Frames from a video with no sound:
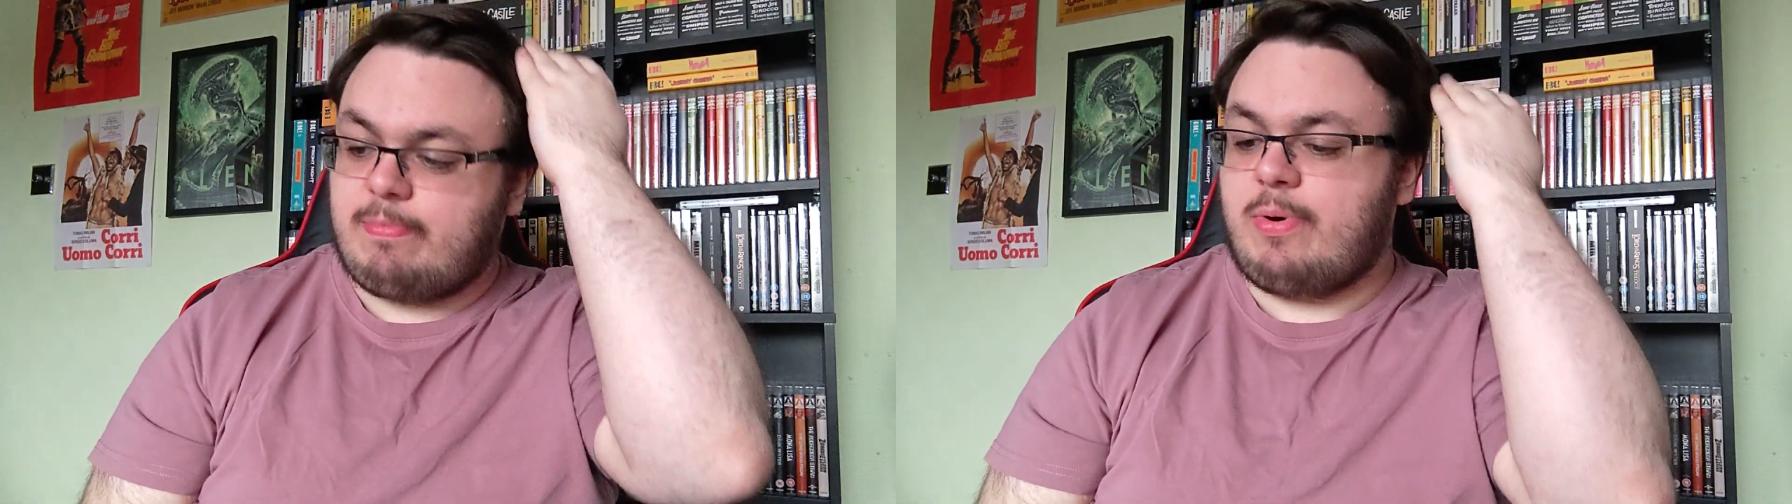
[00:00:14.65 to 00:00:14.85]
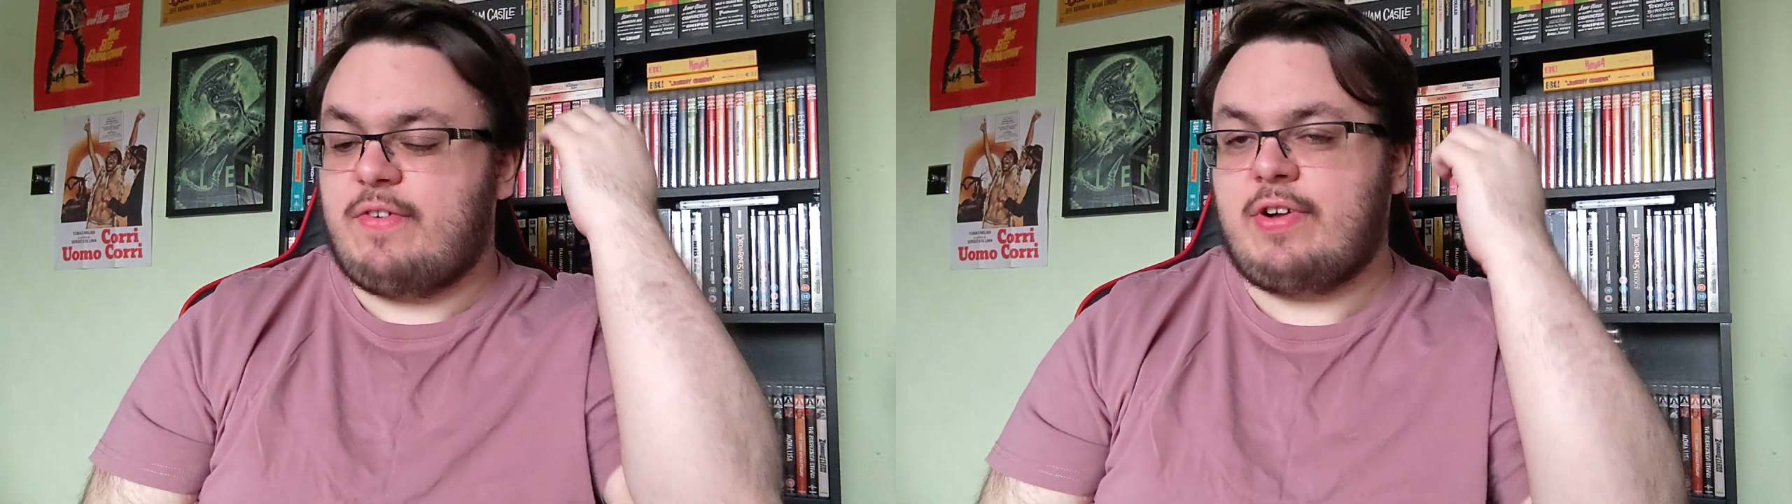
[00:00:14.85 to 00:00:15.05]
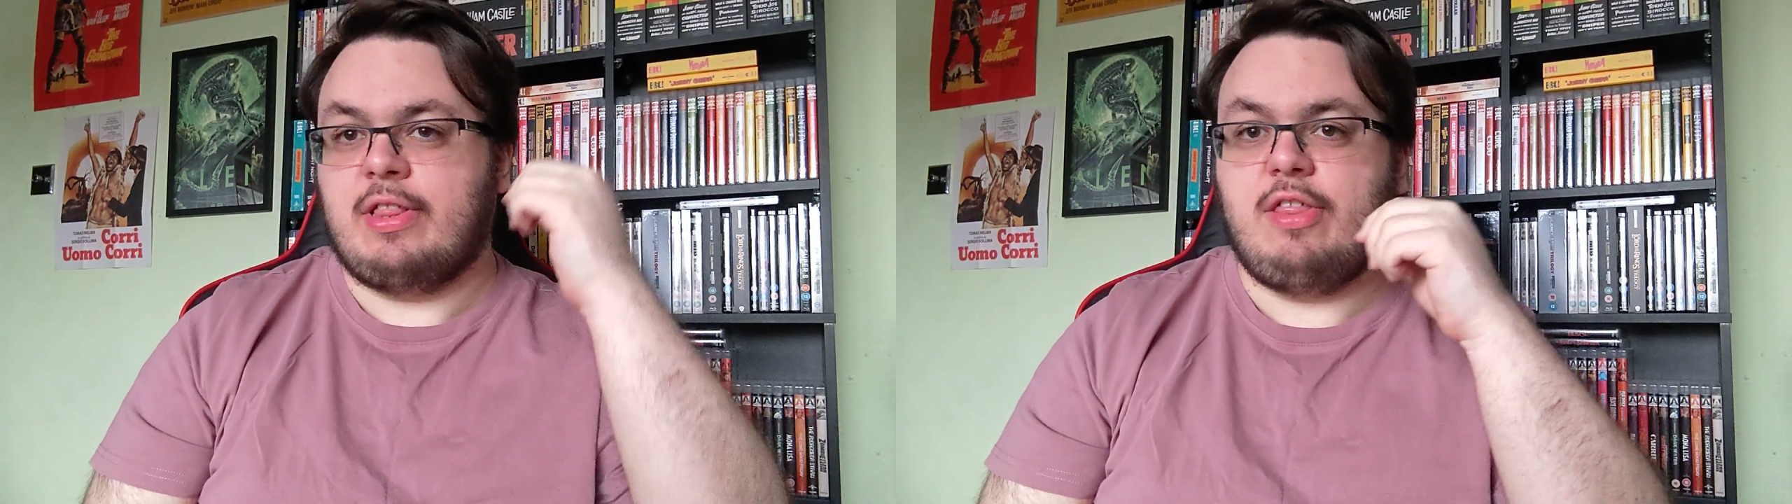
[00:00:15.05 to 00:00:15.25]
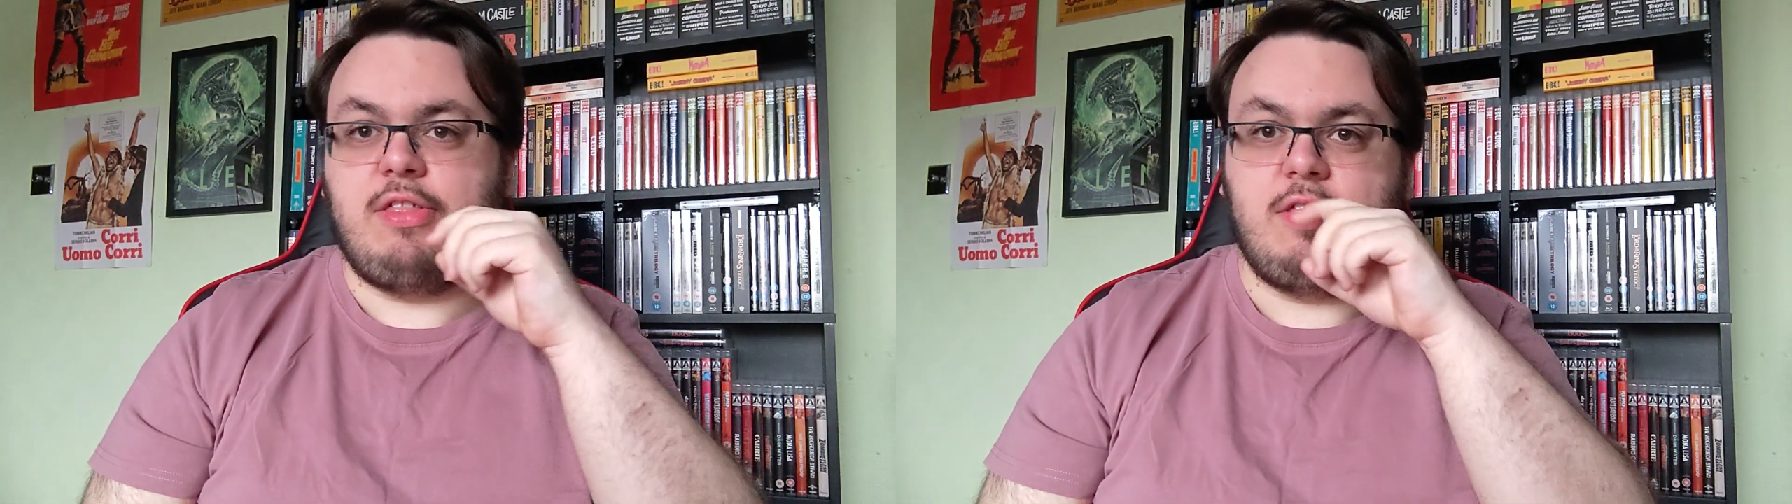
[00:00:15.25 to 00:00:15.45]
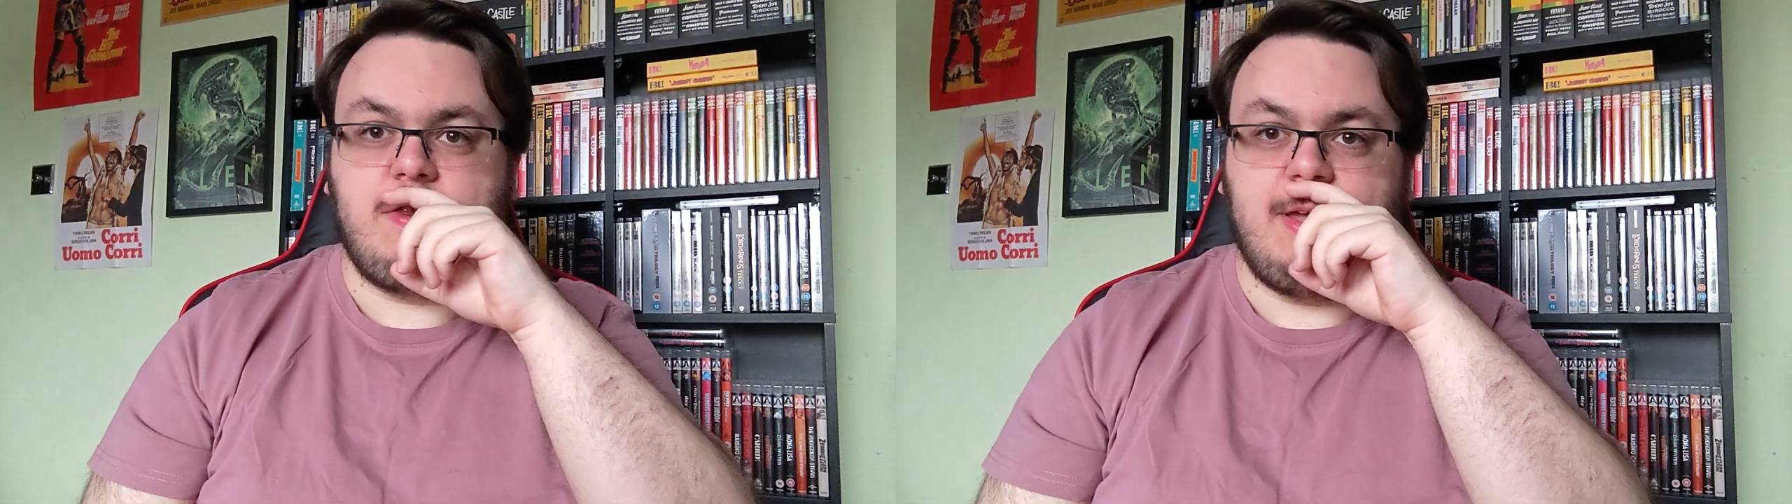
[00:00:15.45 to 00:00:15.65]
quite frankly,
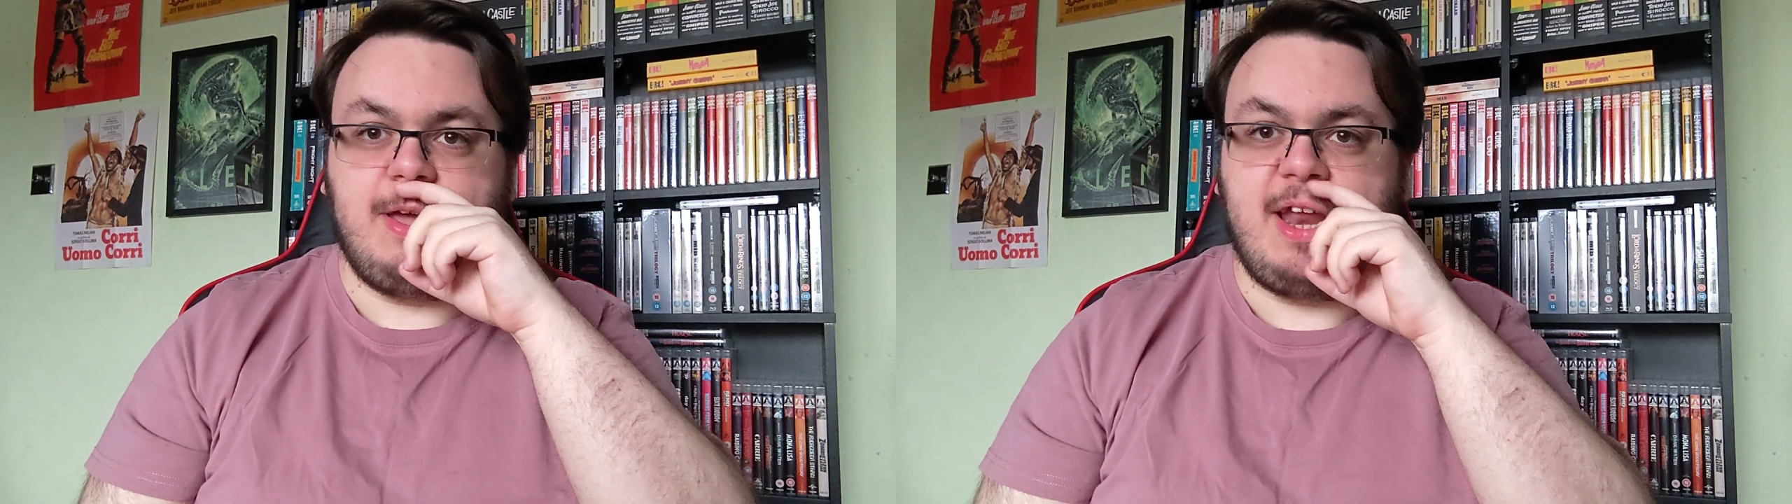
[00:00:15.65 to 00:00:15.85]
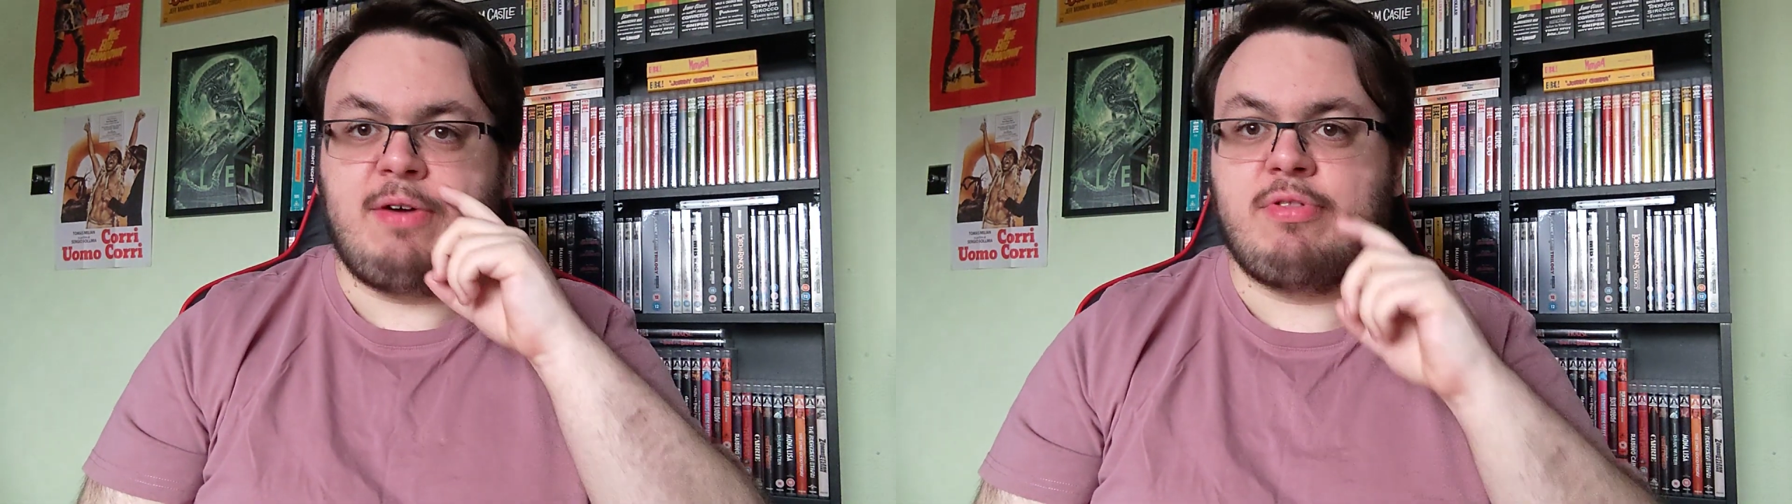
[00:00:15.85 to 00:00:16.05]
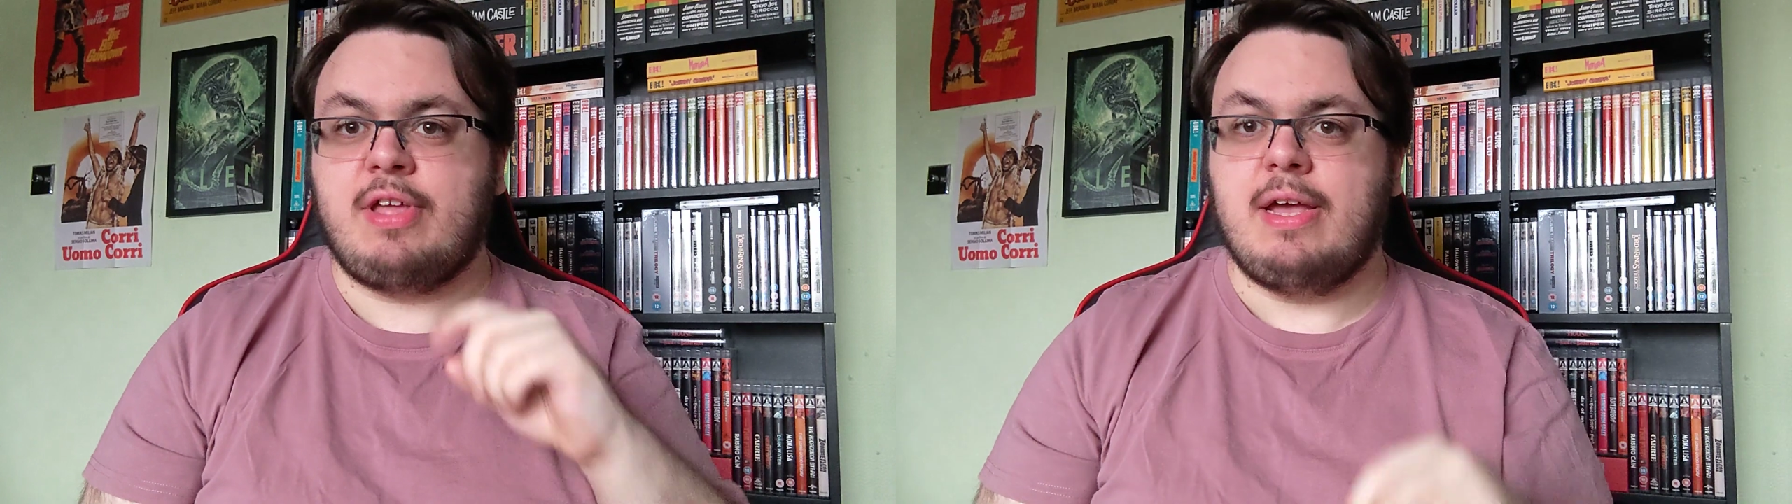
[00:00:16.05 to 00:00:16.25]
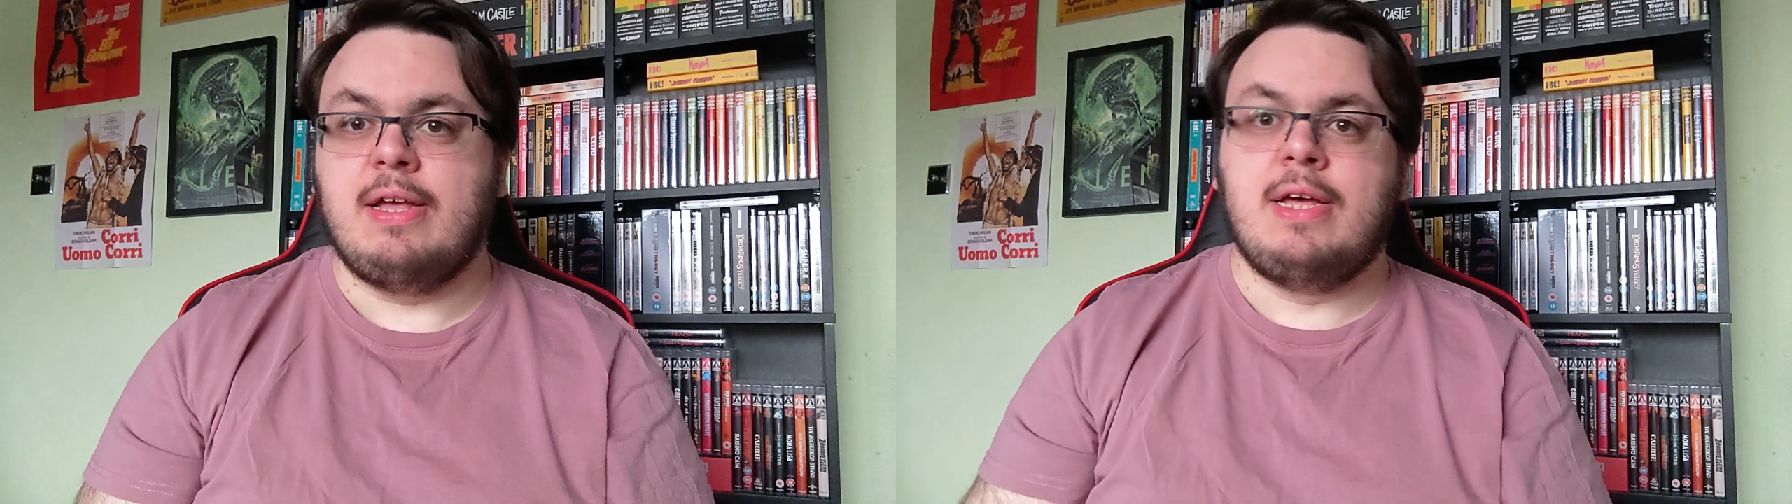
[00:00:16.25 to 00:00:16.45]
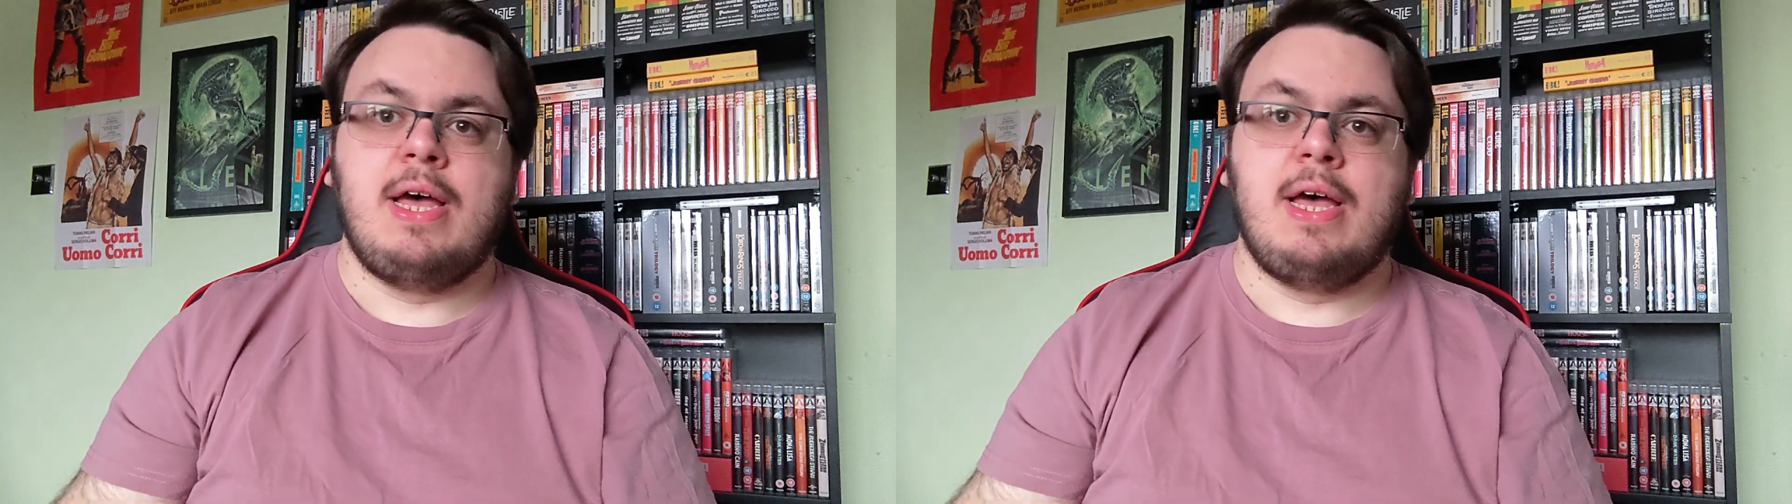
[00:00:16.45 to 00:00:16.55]
since they announced it.